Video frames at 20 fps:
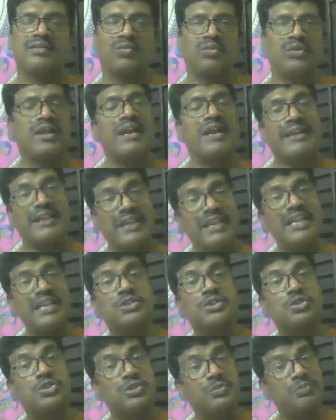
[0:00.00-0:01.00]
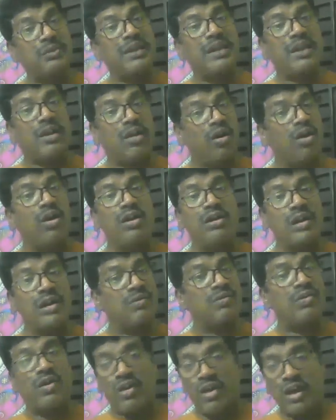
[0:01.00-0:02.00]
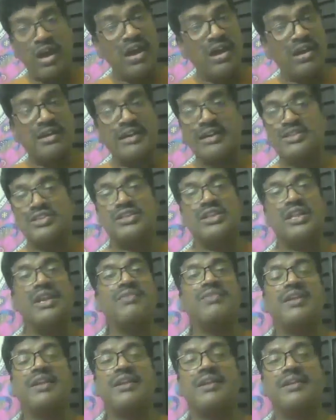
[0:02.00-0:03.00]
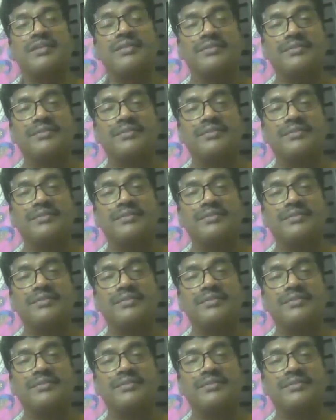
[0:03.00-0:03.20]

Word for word: We are here to speak on our Lord and Savior.